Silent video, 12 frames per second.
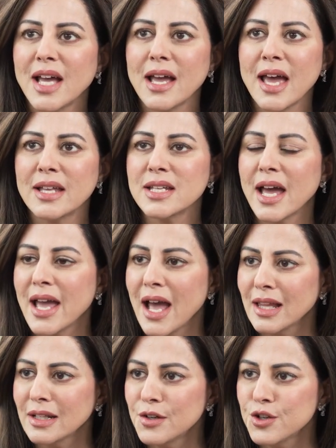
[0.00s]

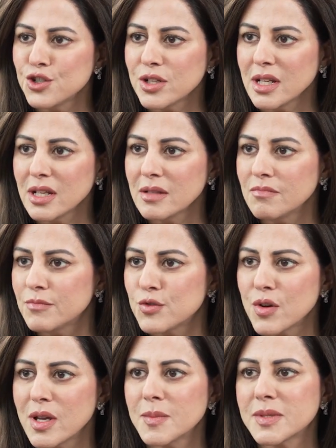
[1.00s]
anti-allergy
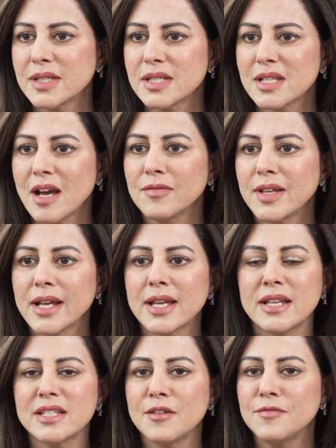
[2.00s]
drips and stuff like
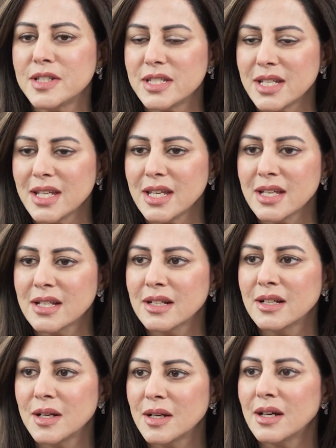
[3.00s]
anti-fatigue,
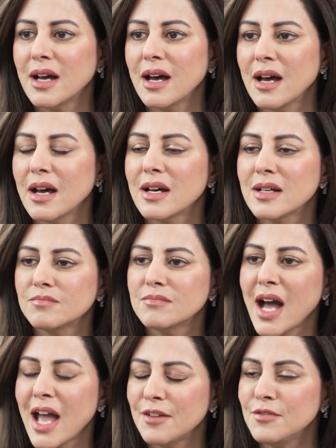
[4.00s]

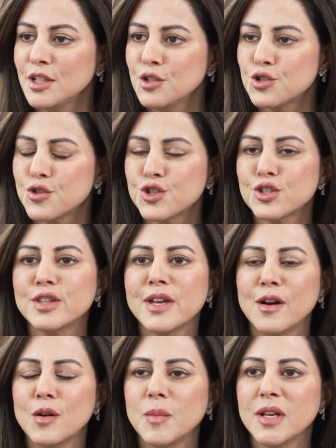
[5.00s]
IV nutrition
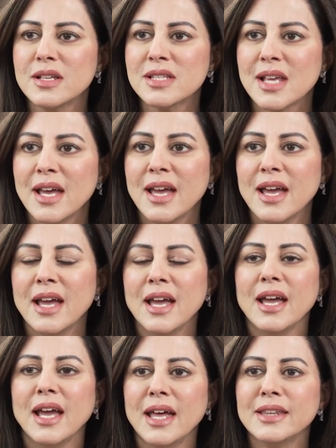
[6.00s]
therapies.
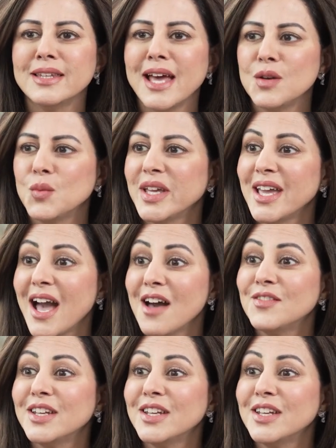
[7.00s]
And then we have